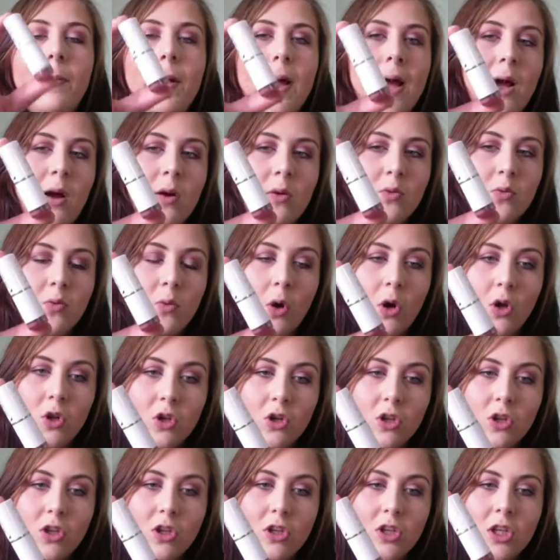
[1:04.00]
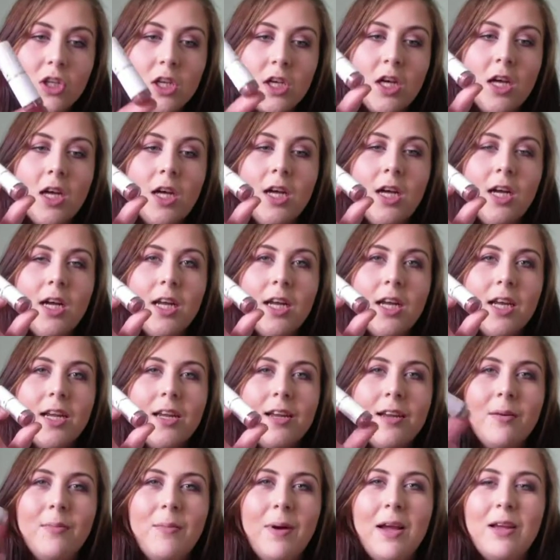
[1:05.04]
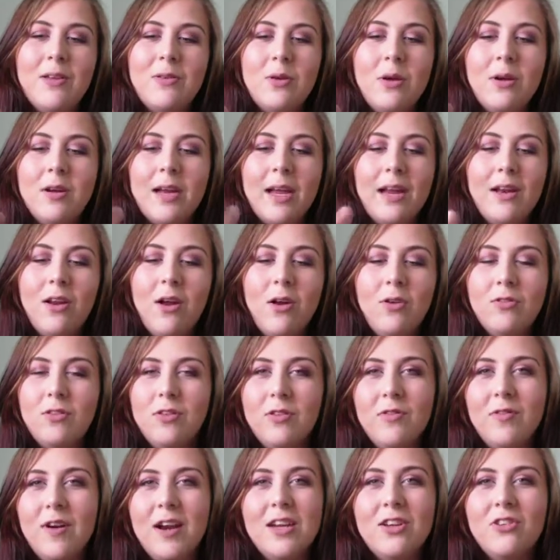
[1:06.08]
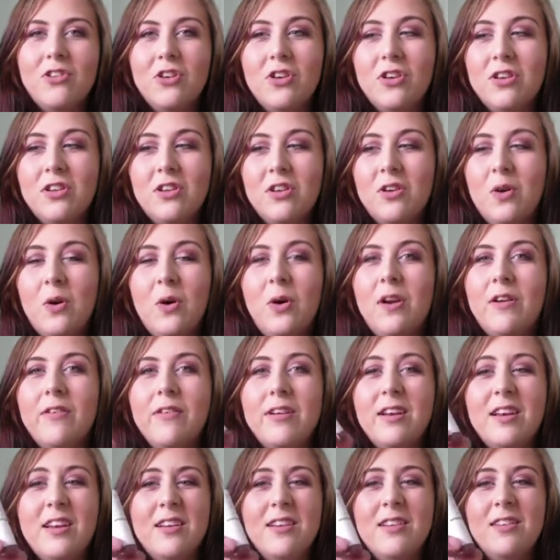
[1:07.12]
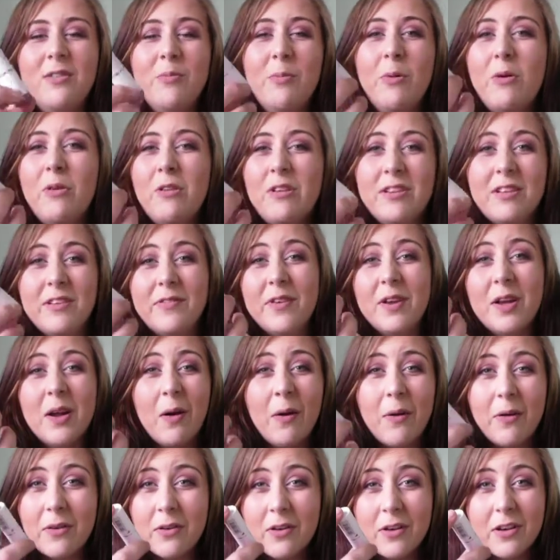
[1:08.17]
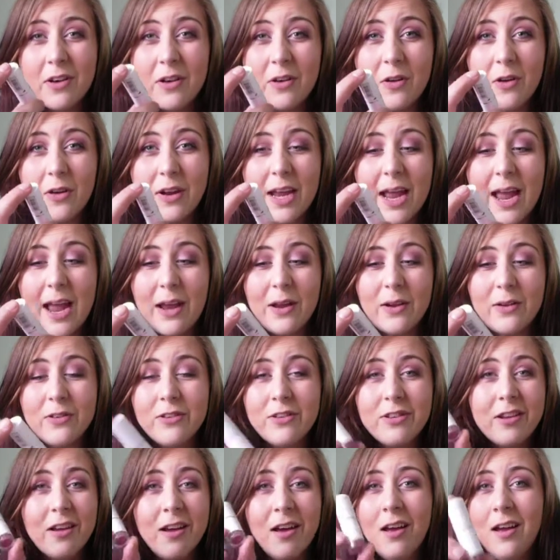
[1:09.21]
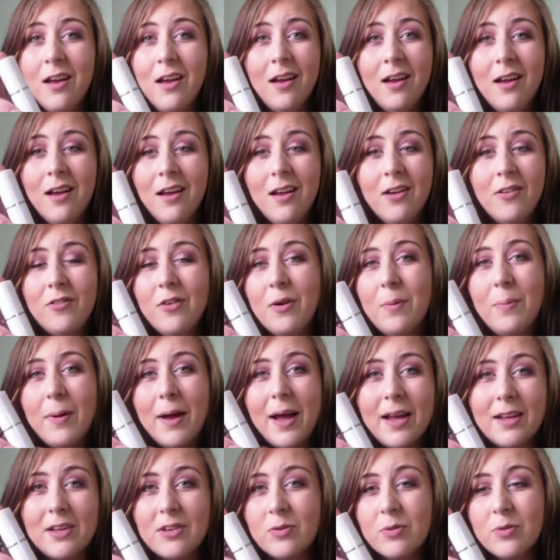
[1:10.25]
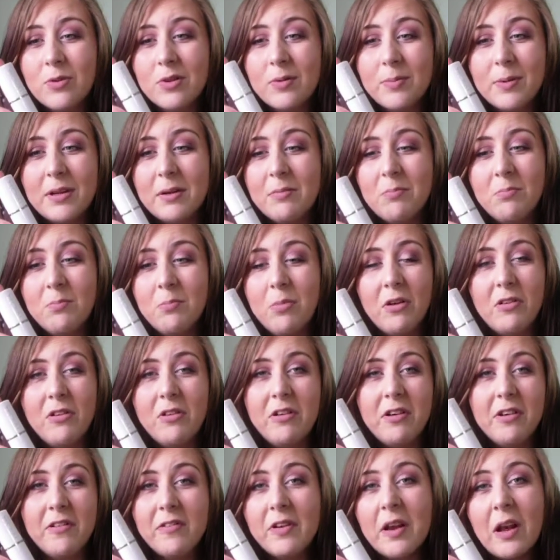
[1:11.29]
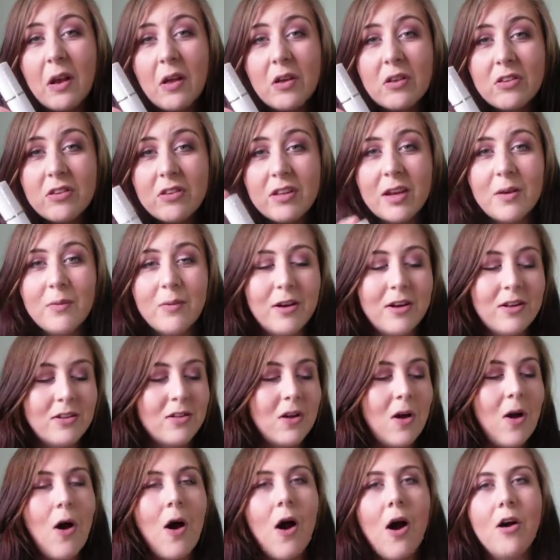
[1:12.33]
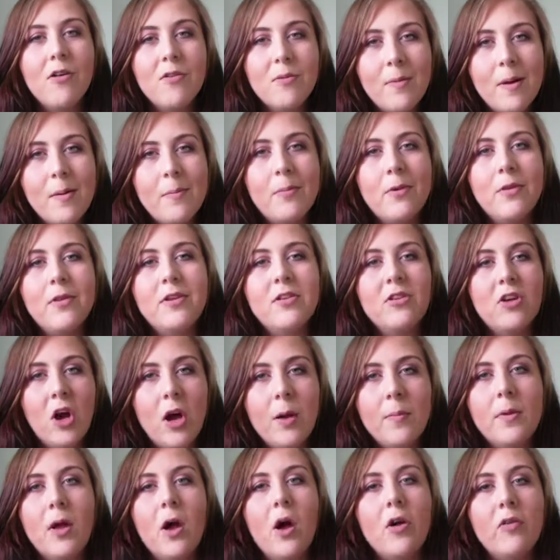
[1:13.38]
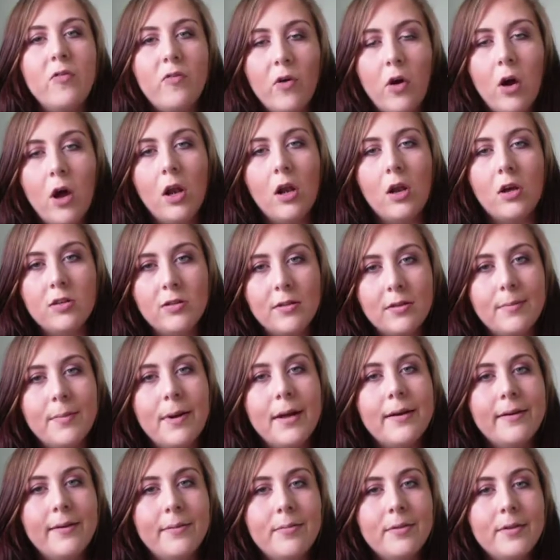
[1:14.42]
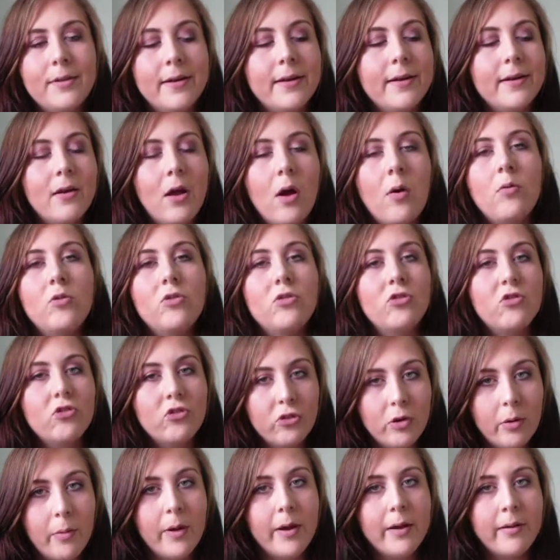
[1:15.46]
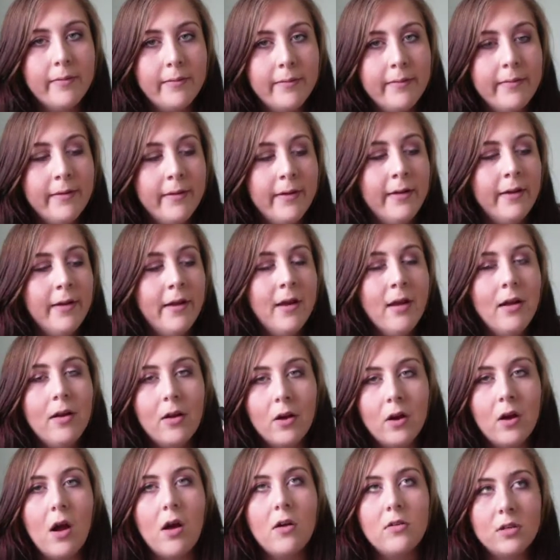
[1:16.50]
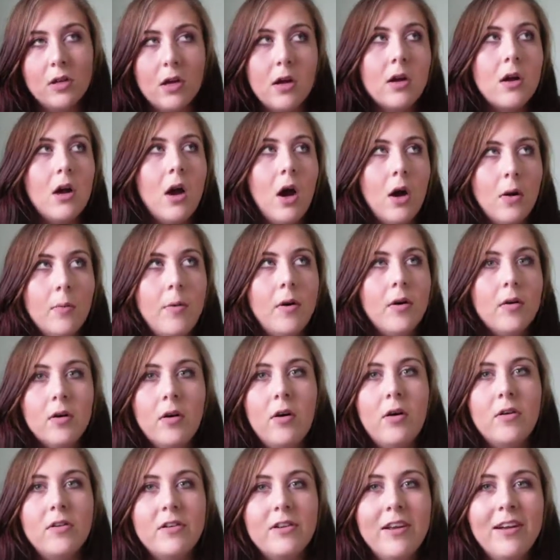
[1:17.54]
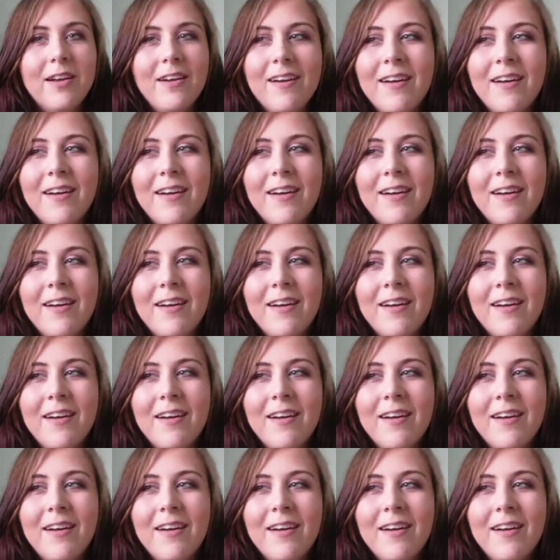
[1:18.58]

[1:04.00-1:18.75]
pound ones, you may as well get loads of range because of colour. And to be honest, if you go on a night out for £1, you won't be bothered if you lost it. Whereas I remember the time that I thought I lost the matte lipstick and I was screwing. Like, I was like, oh my god.